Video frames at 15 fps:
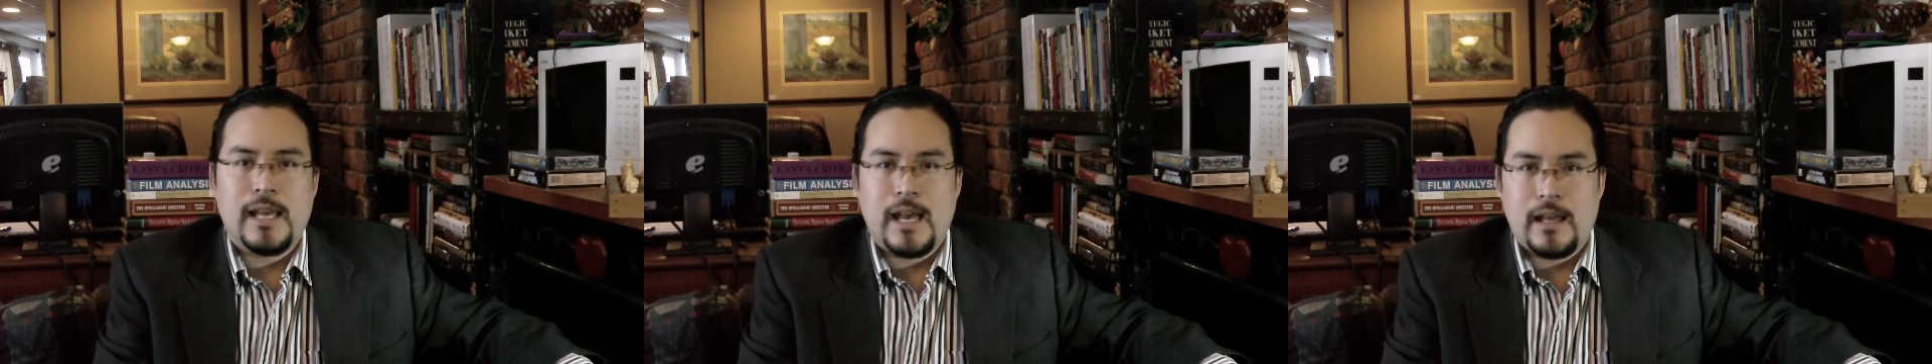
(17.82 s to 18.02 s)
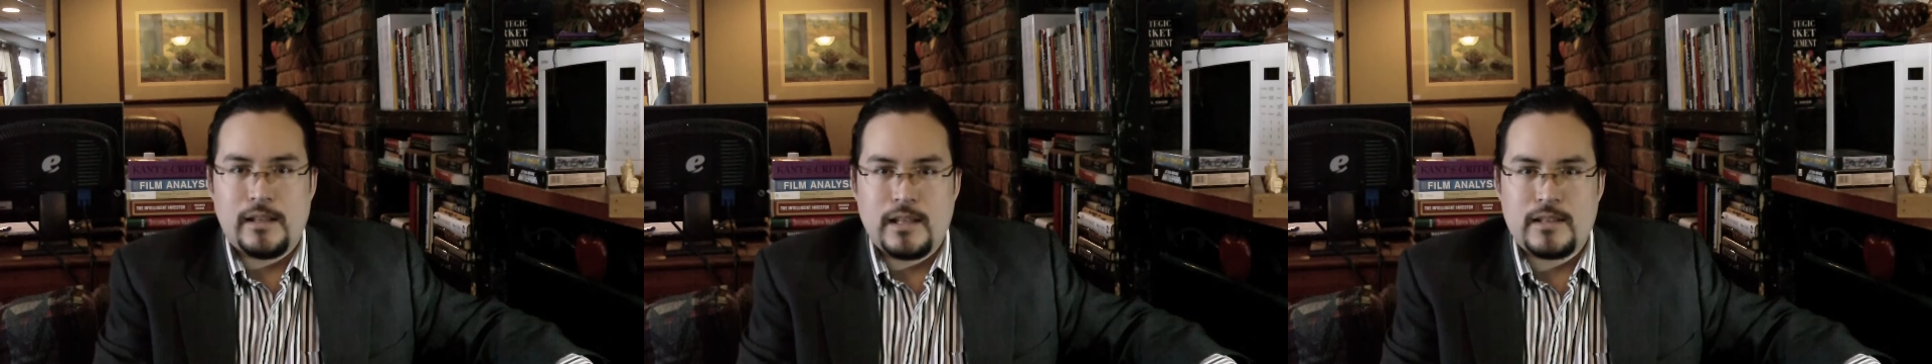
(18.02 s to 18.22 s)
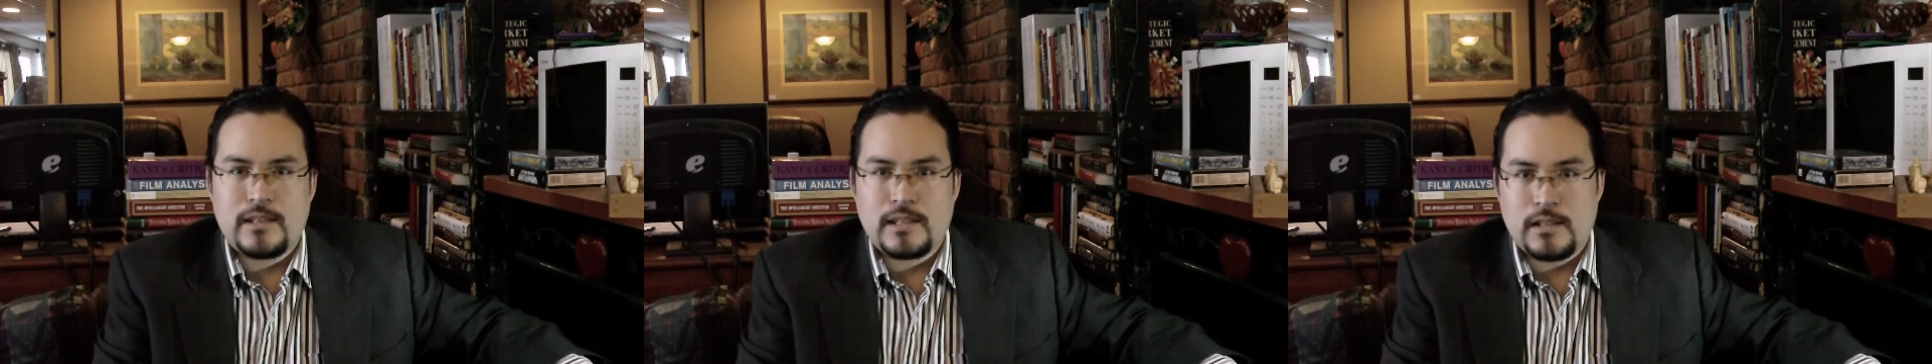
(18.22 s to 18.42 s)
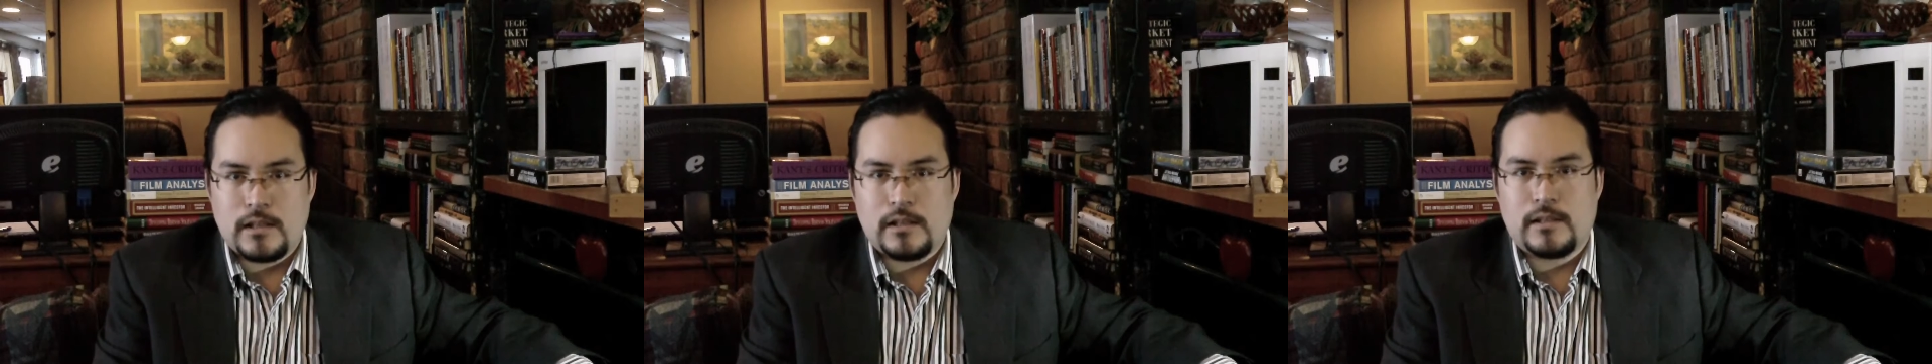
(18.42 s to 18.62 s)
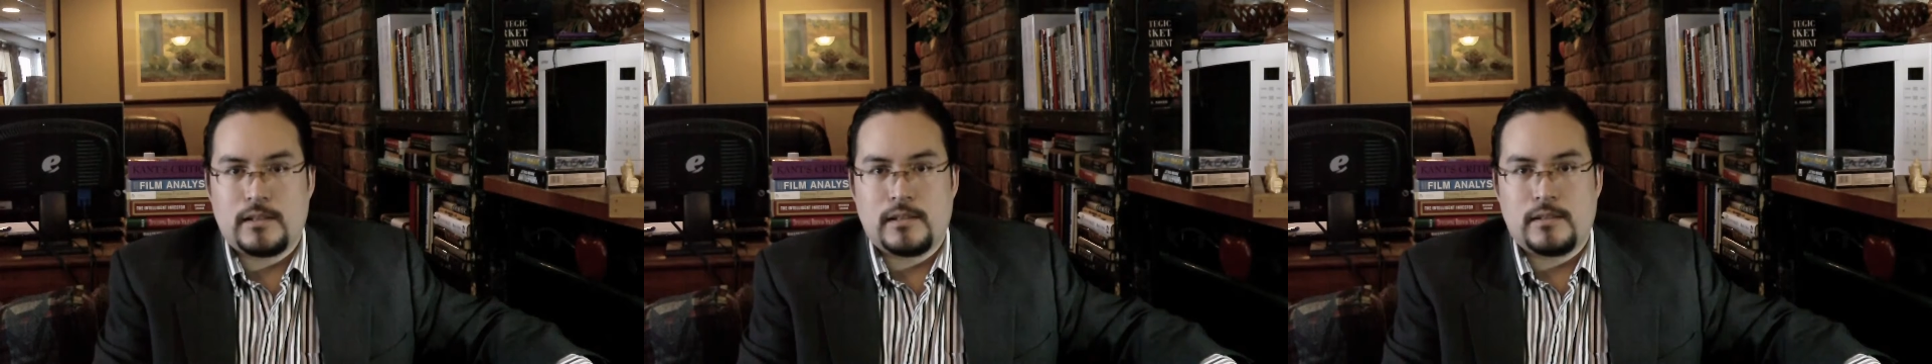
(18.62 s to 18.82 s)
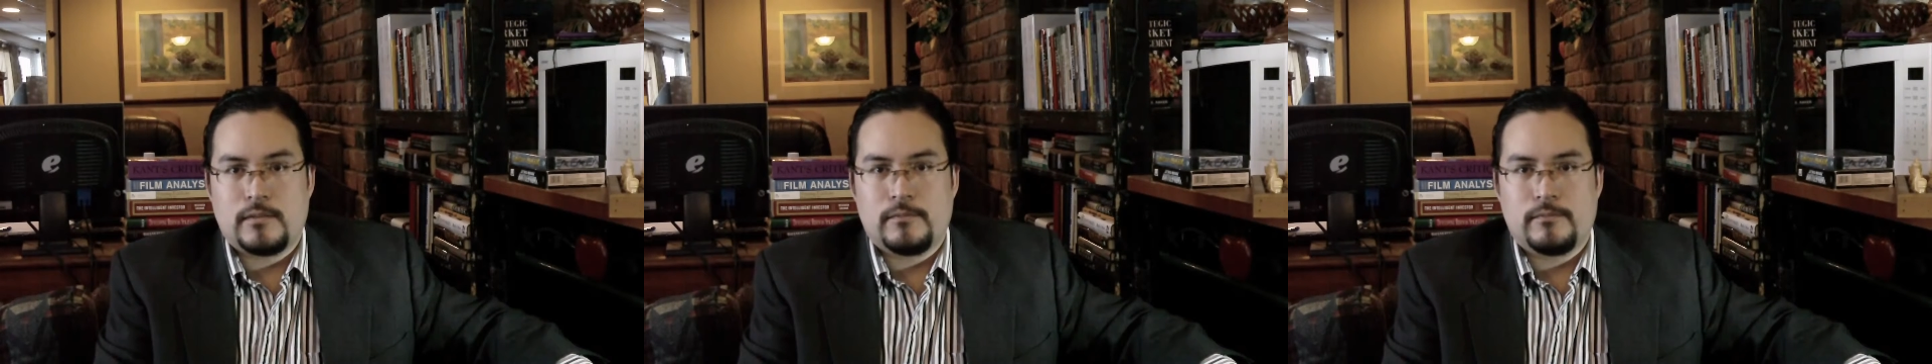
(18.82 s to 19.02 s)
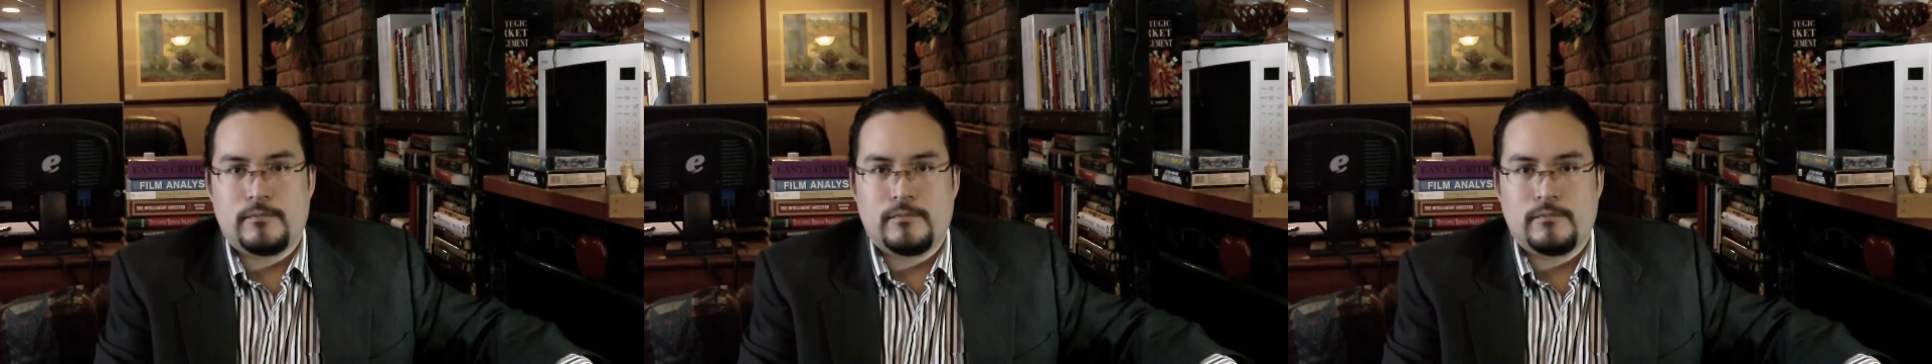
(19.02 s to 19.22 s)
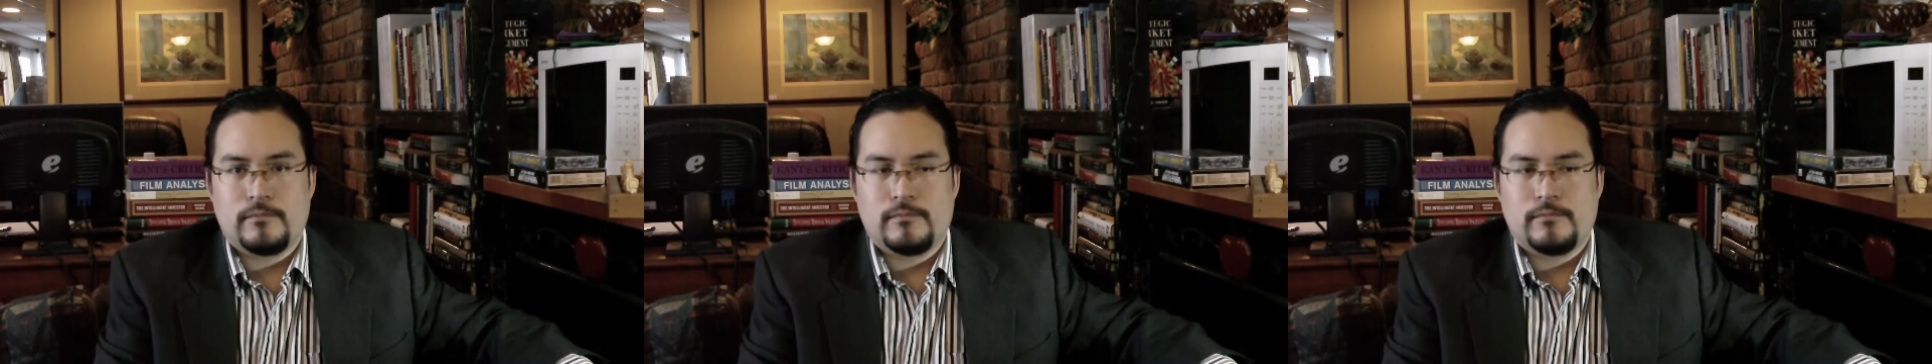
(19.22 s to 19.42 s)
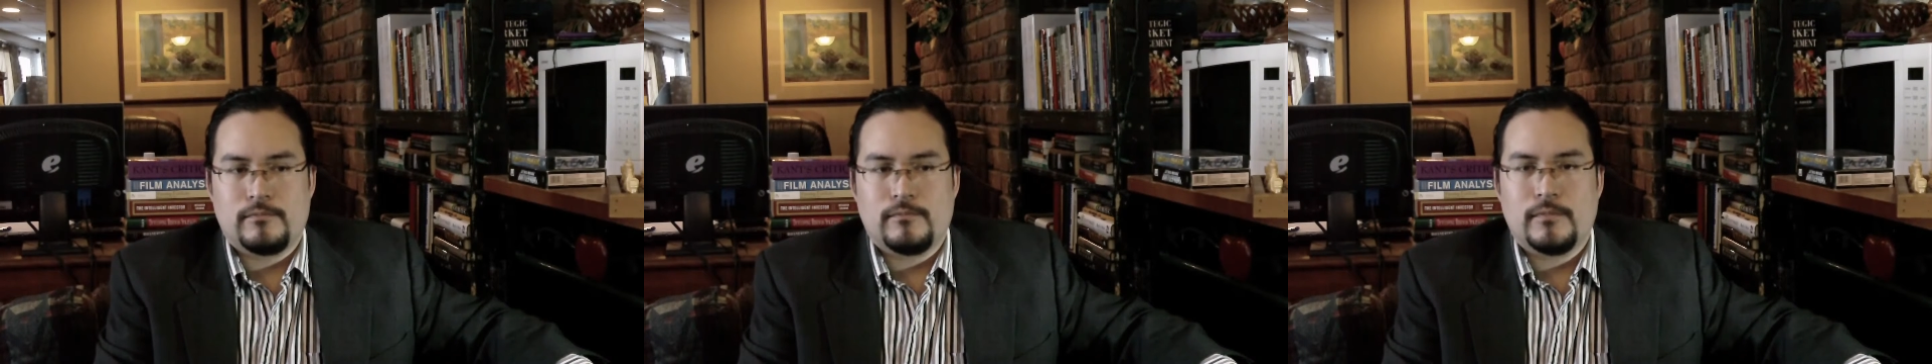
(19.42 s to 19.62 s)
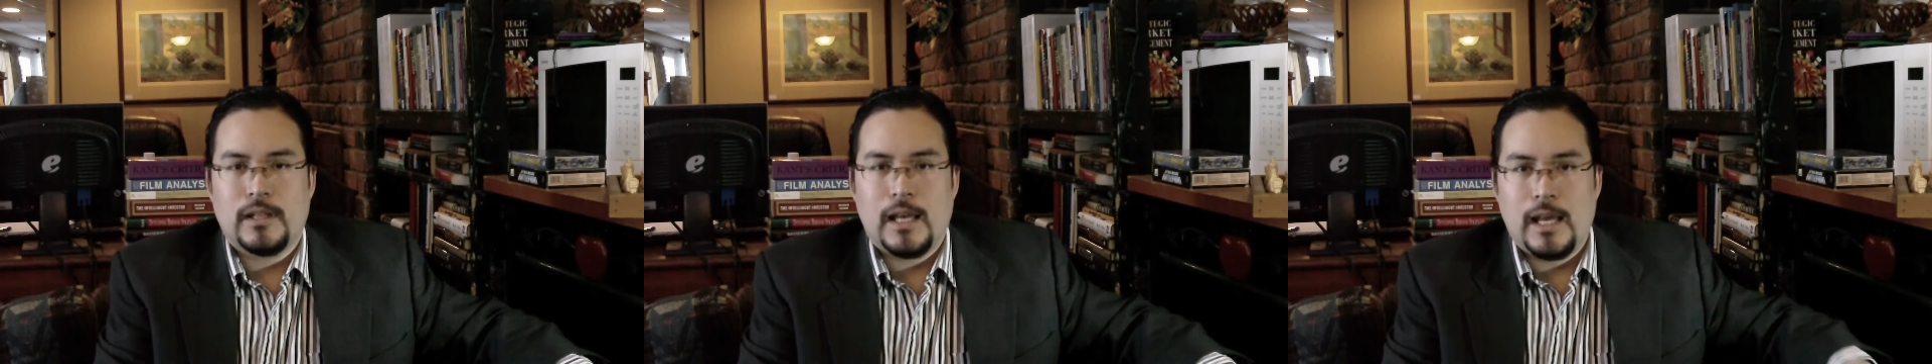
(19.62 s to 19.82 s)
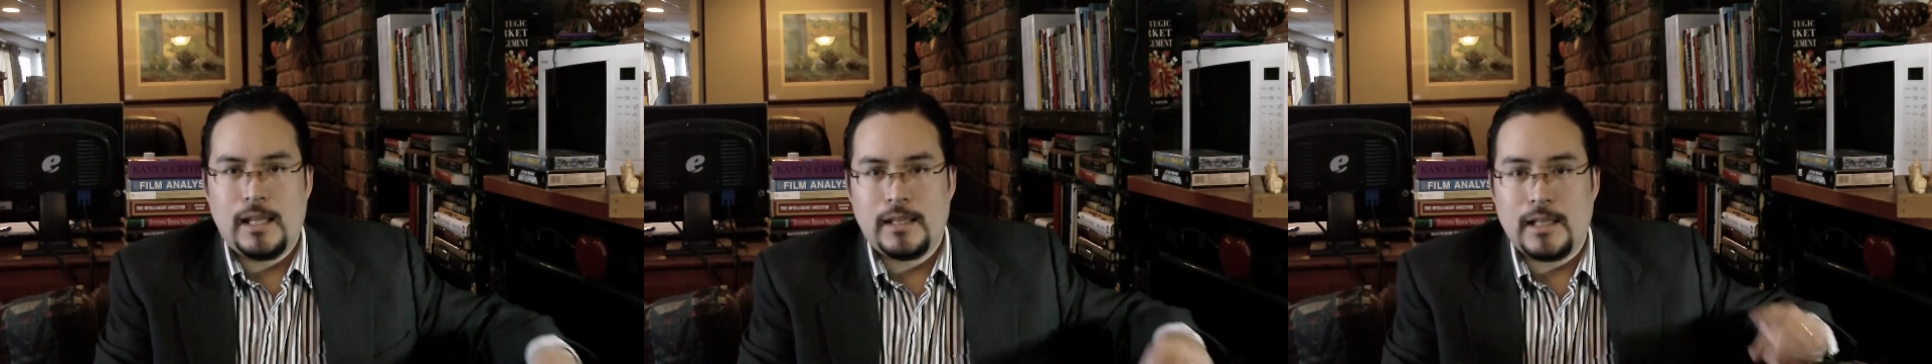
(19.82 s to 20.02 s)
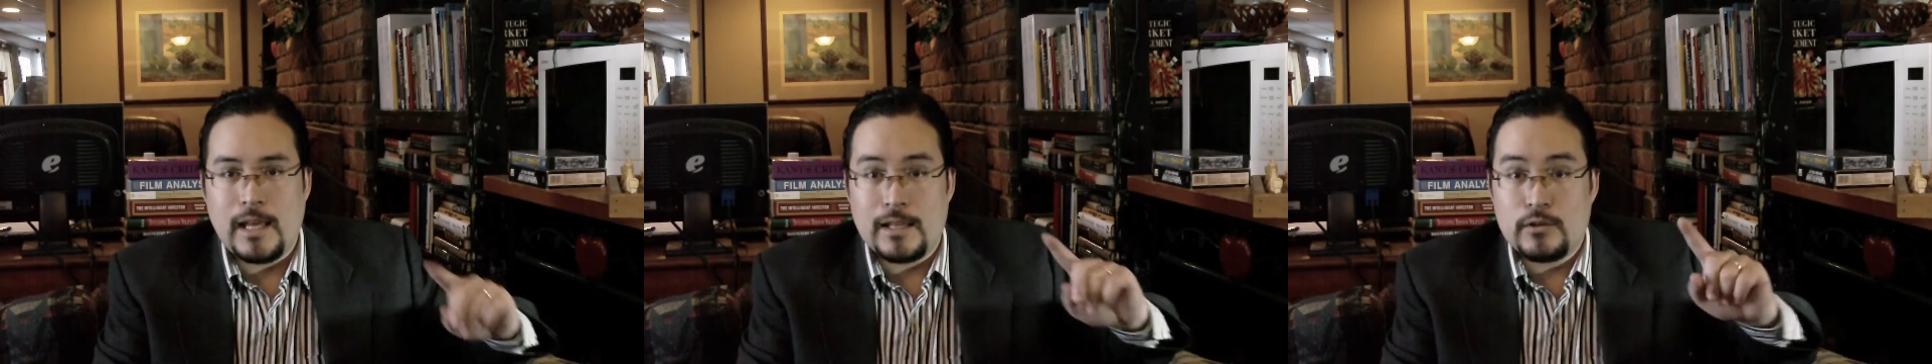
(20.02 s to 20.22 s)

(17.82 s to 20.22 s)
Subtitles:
Yeah, that sucks. And